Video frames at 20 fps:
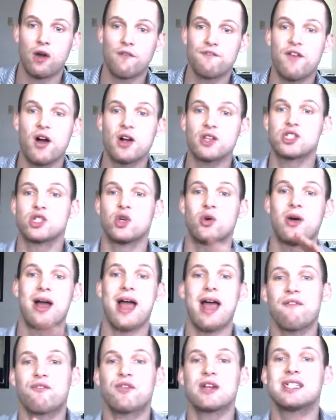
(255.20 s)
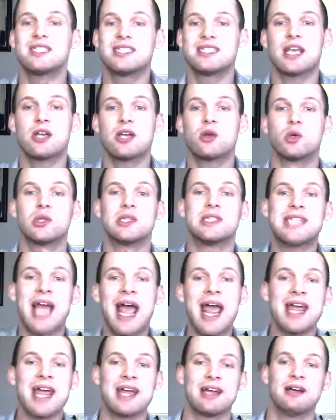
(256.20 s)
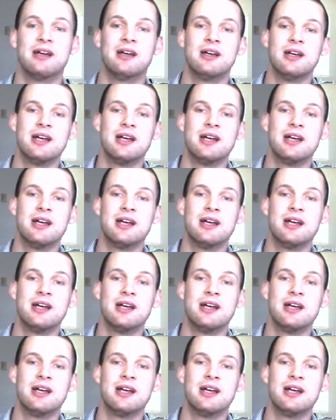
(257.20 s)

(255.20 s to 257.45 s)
functional every single day.